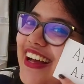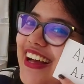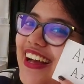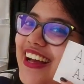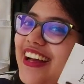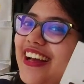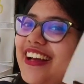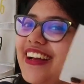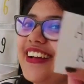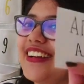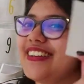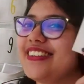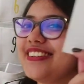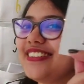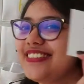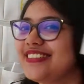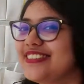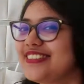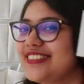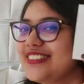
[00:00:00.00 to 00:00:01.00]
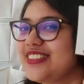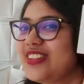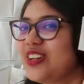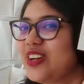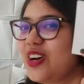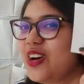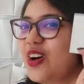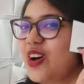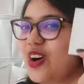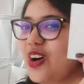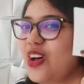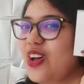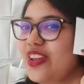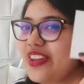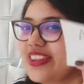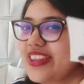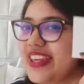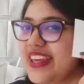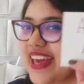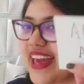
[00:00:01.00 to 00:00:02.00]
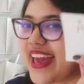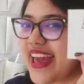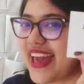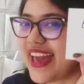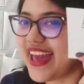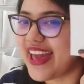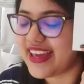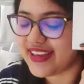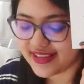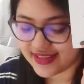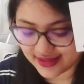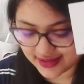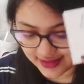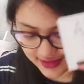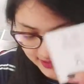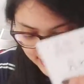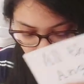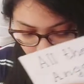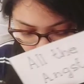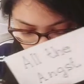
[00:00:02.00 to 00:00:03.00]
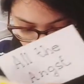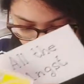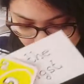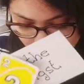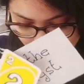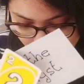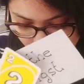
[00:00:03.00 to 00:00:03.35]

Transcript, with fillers: -huh. all the angst.